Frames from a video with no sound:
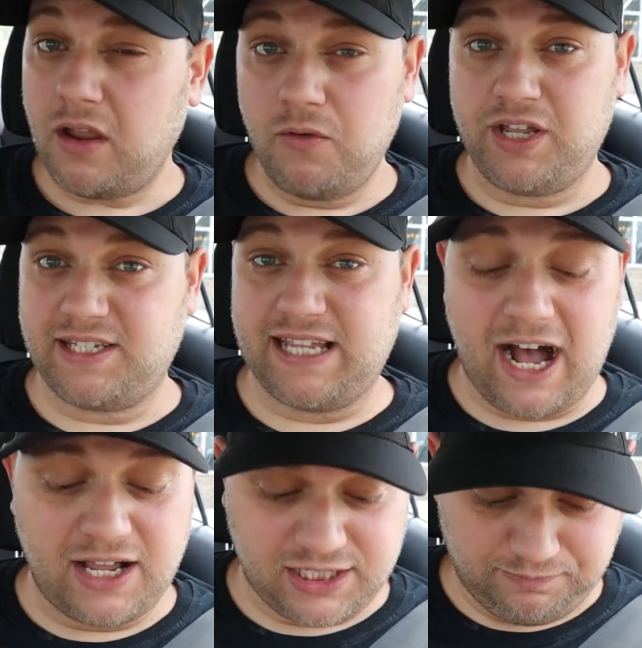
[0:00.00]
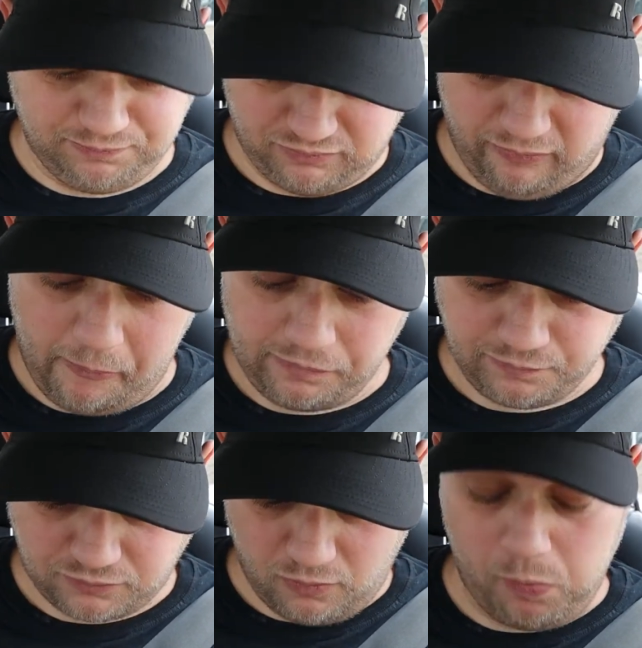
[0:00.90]
Well, the sauce
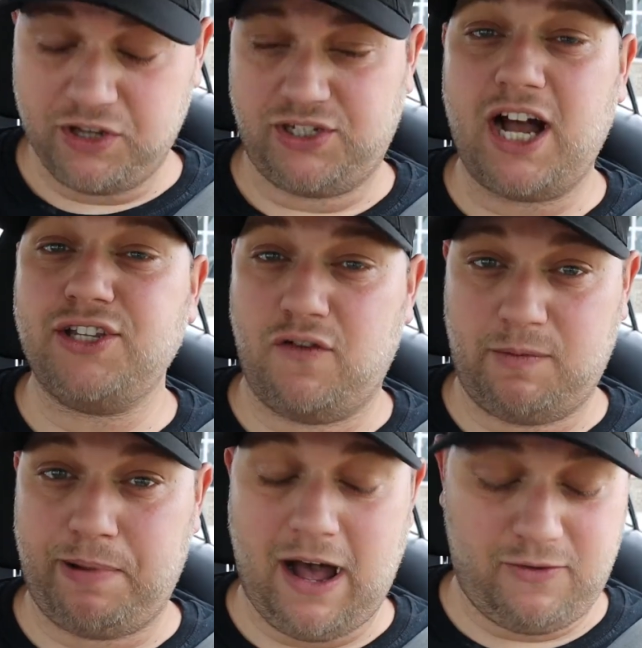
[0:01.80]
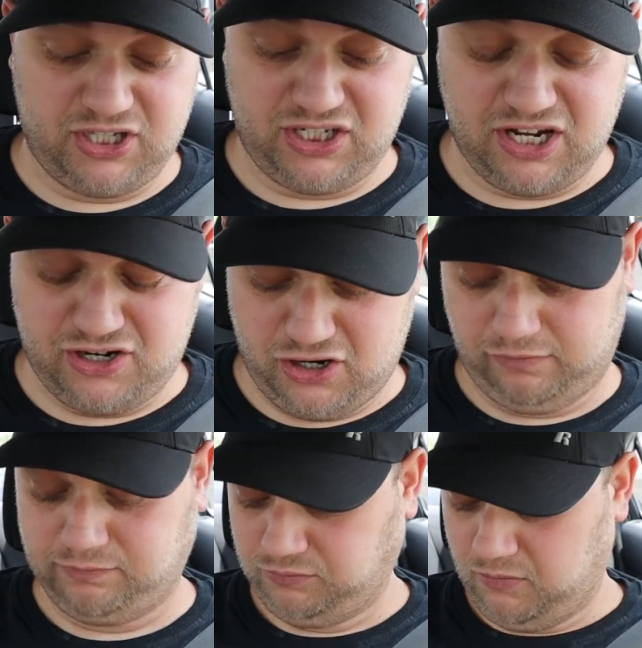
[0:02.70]
overpowers the
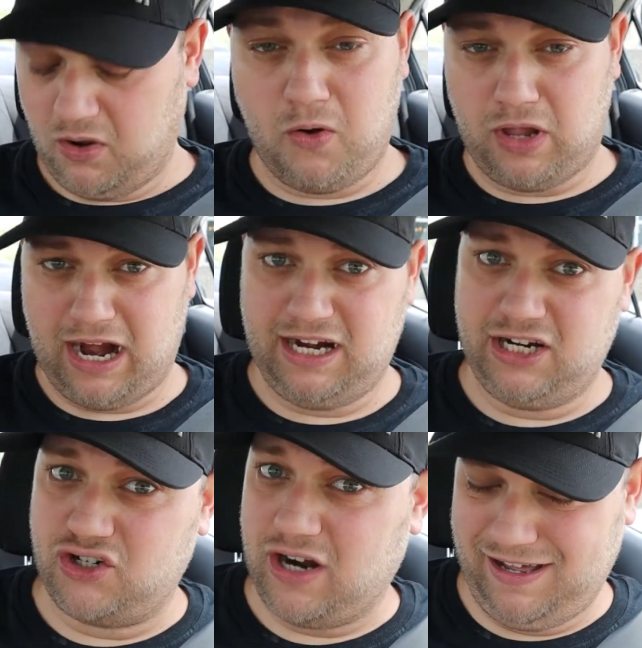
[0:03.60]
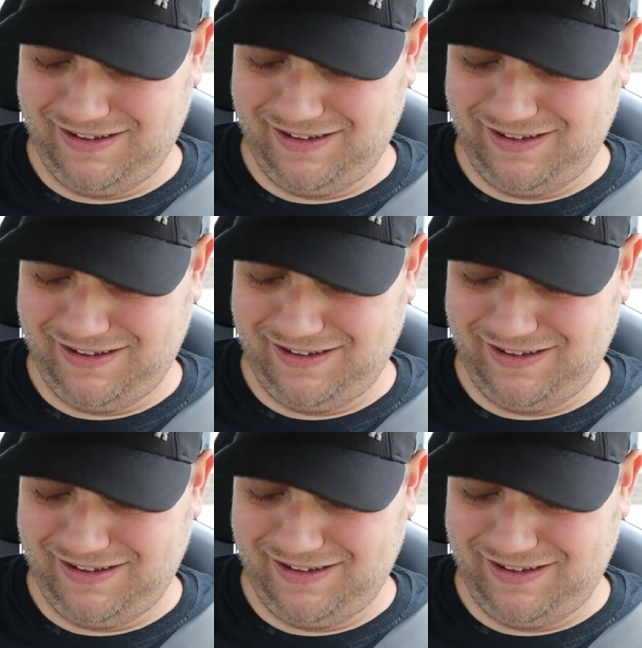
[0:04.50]
tender. Hold on, I need to